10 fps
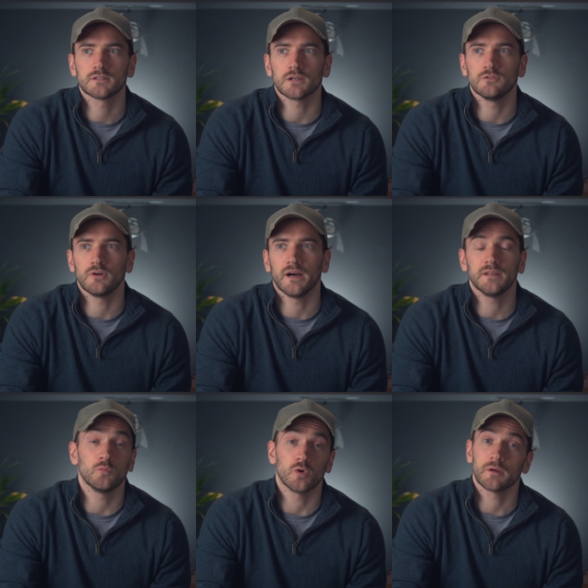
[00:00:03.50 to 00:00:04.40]
So I
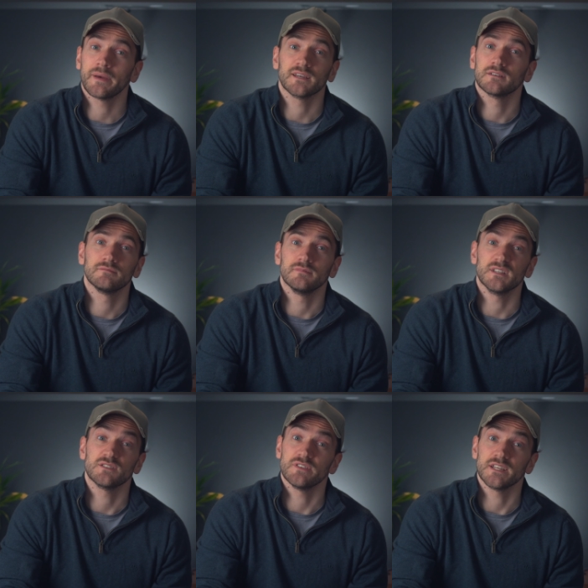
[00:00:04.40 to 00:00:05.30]
didn't want to make
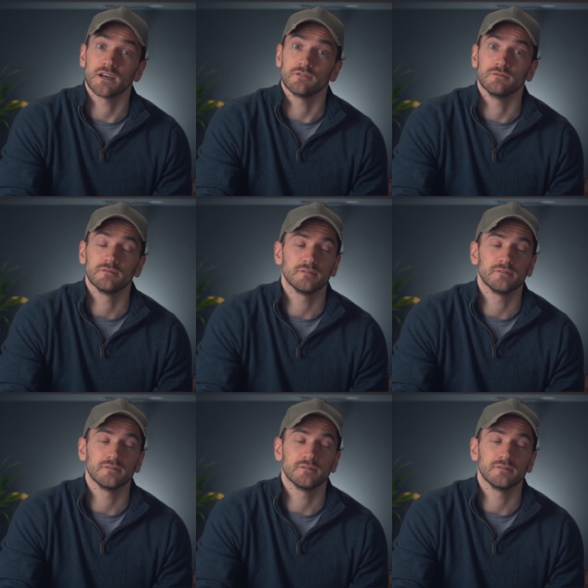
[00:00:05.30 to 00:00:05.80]
this video.